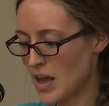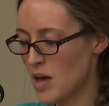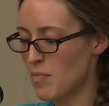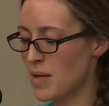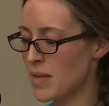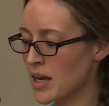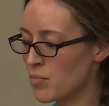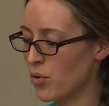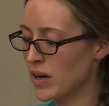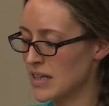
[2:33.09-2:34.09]
My main
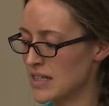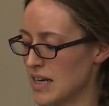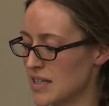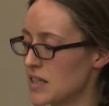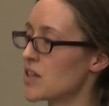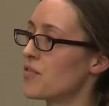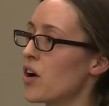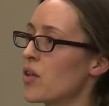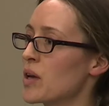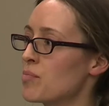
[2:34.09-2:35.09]
point in discussing the
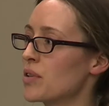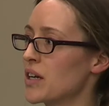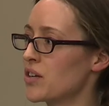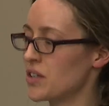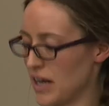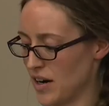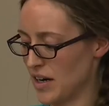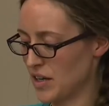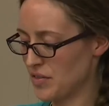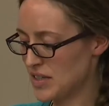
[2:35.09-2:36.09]
following political
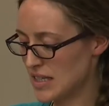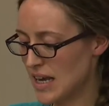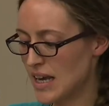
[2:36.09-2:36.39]
narratives